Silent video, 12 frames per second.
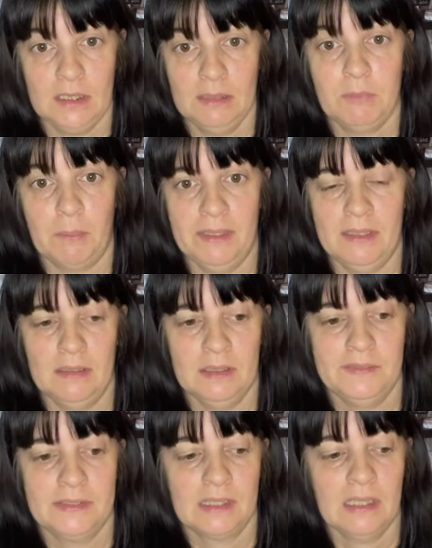Probably
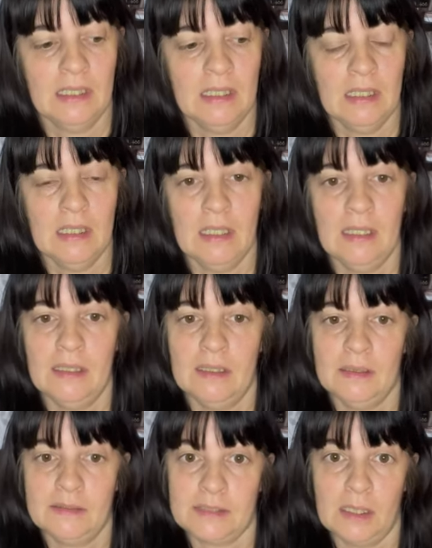nerves.
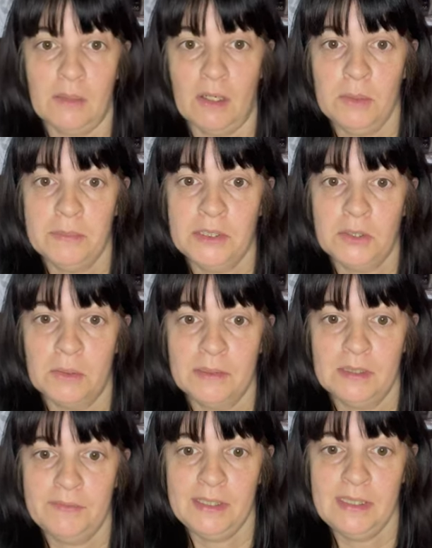So I hope you enjoy
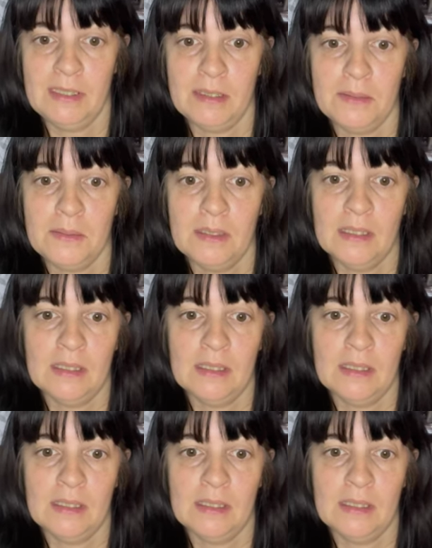this video.